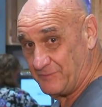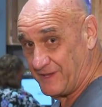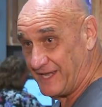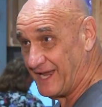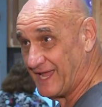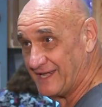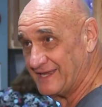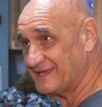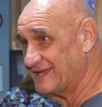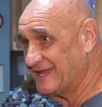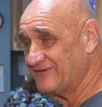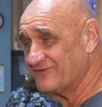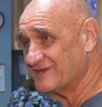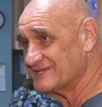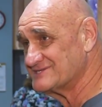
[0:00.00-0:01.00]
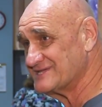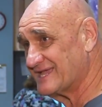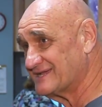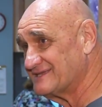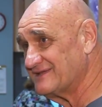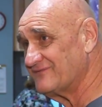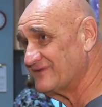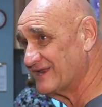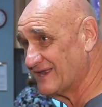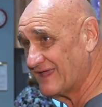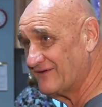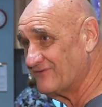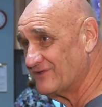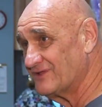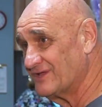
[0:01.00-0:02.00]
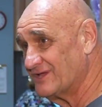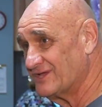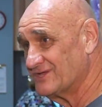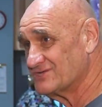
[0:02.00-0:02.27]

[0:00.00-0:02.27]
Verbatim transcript: depending on the, even its activity level.